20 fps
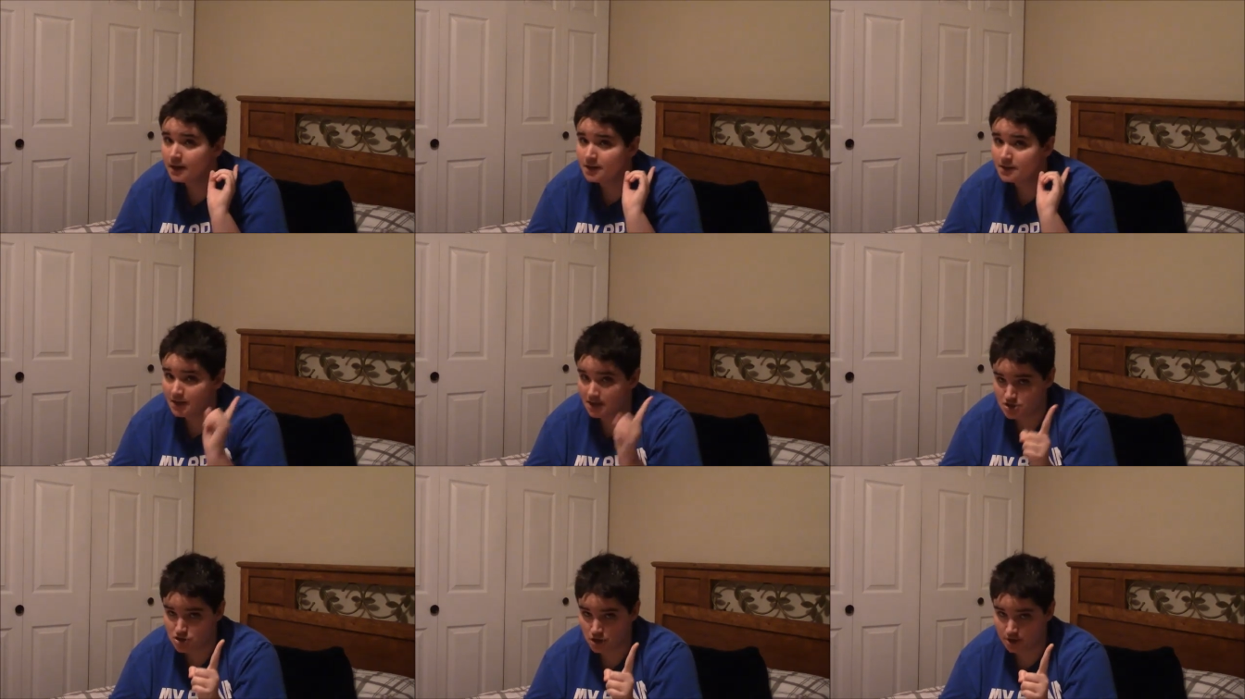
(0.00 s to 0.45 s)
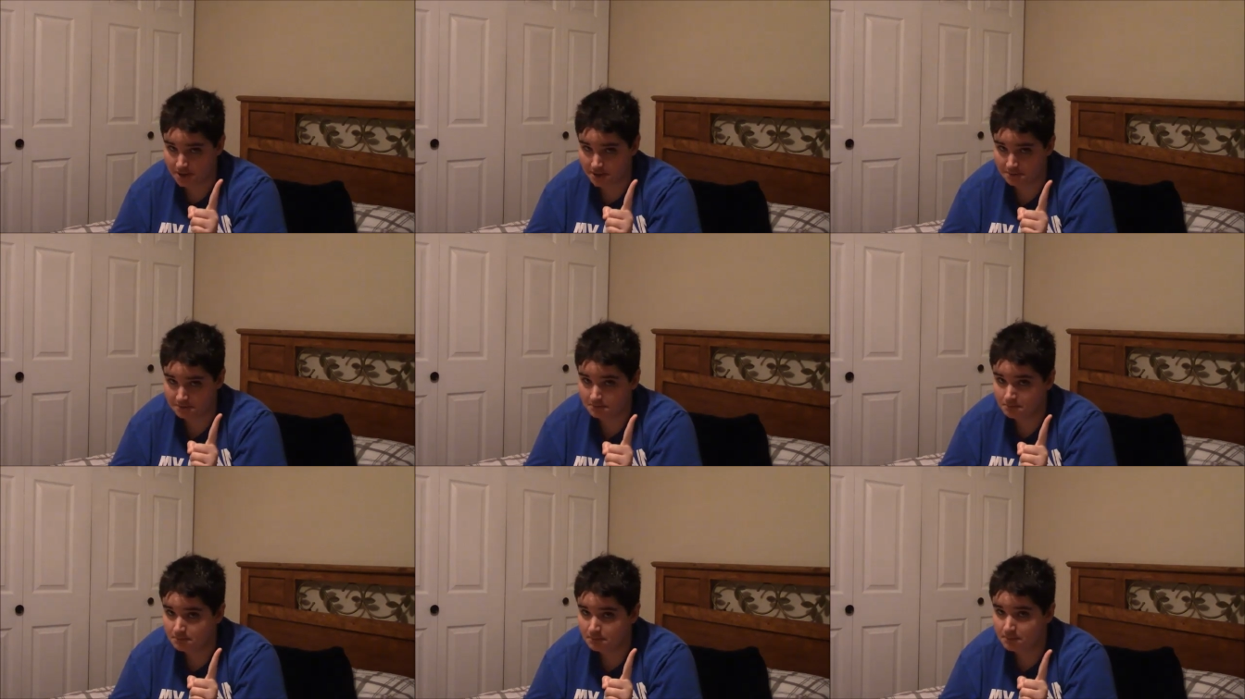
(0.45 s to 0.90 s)
Not joking.
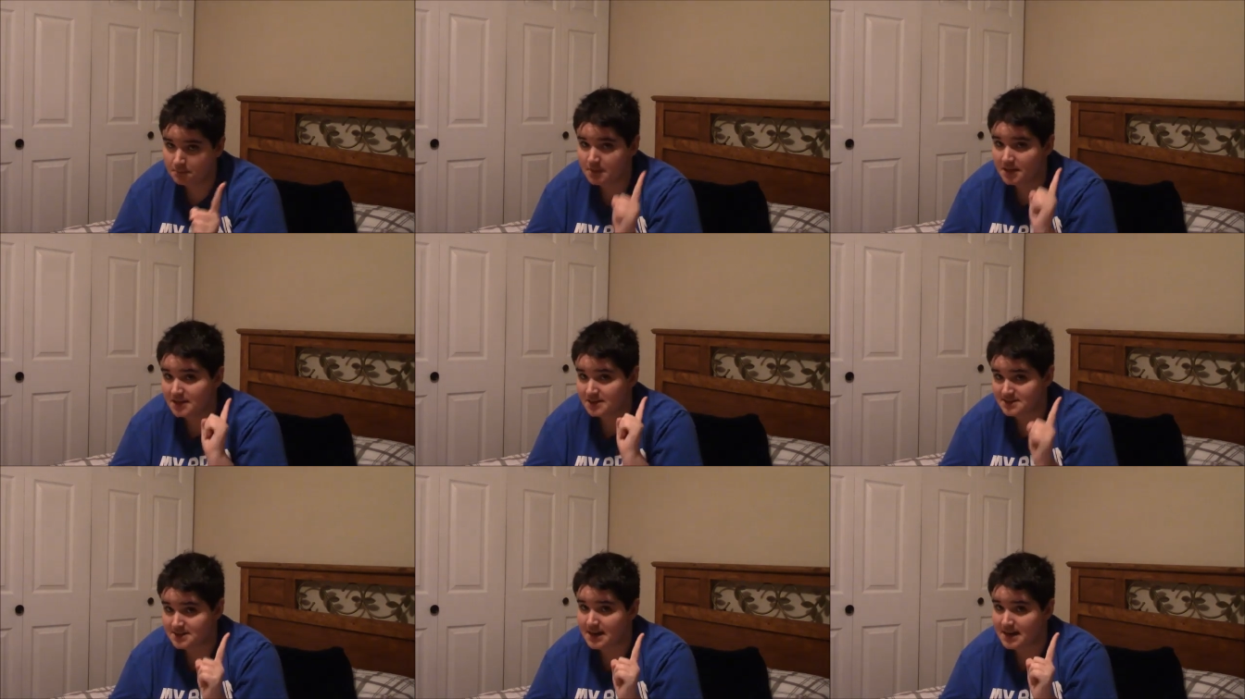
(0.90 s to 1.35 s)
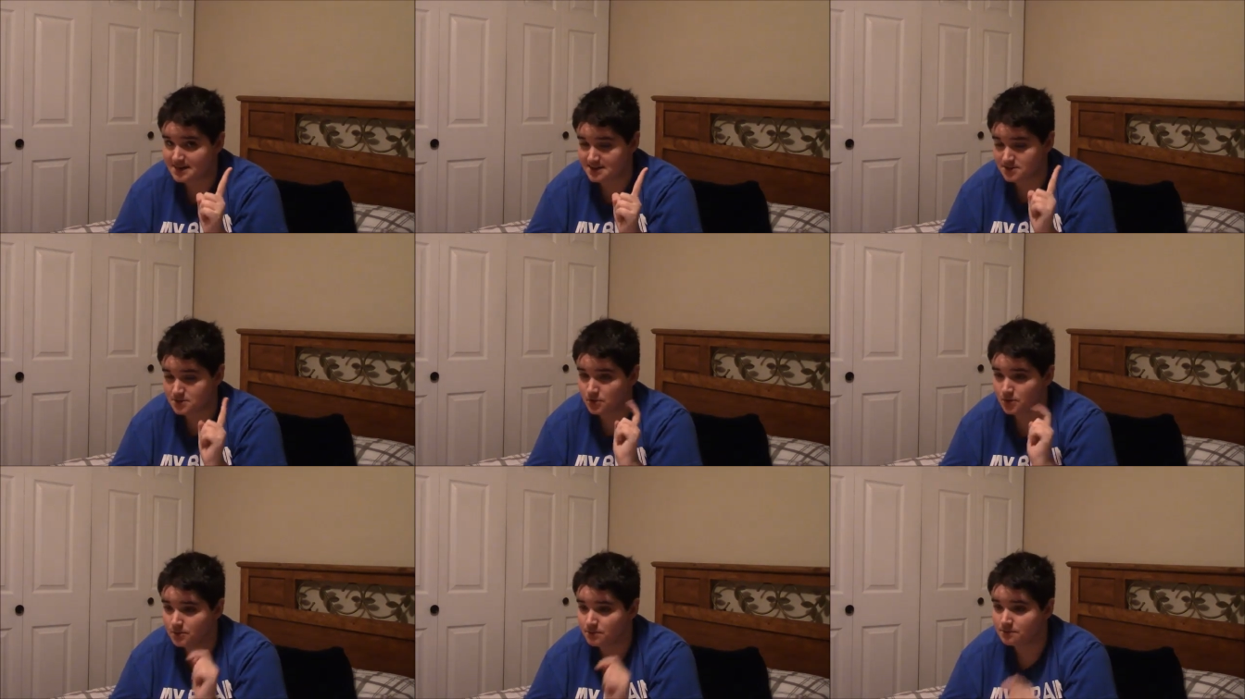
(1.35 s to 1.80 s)
He is an
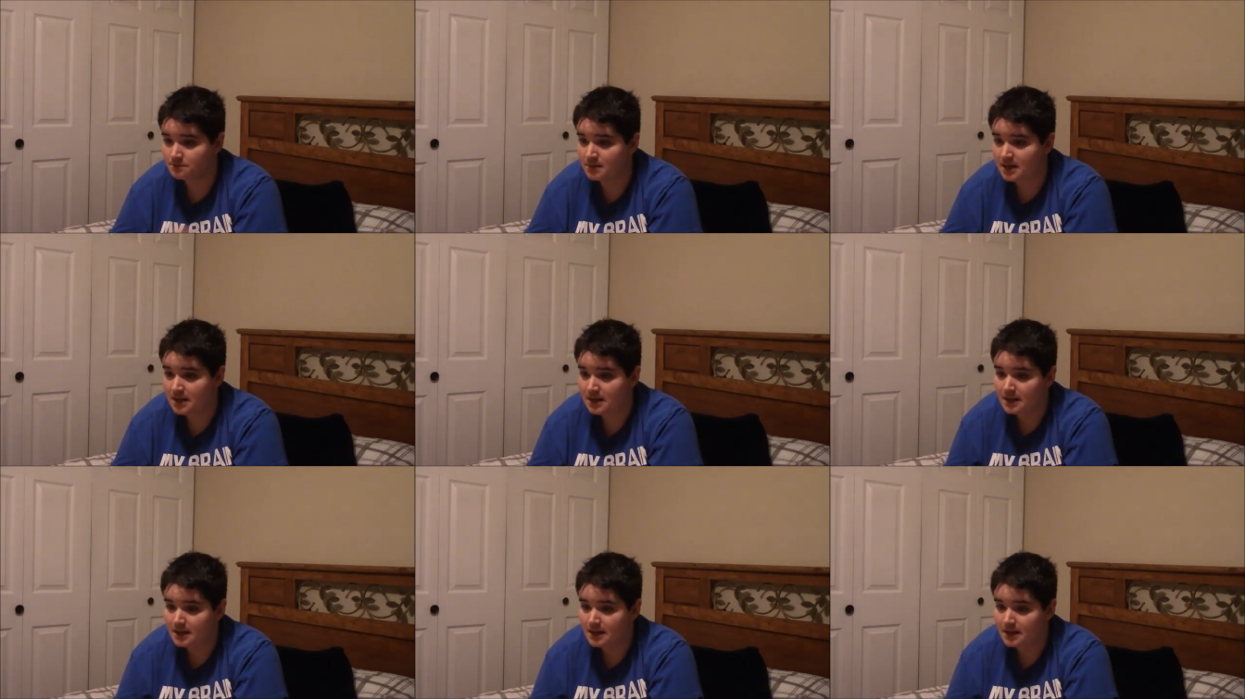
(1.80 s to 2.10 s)
asshole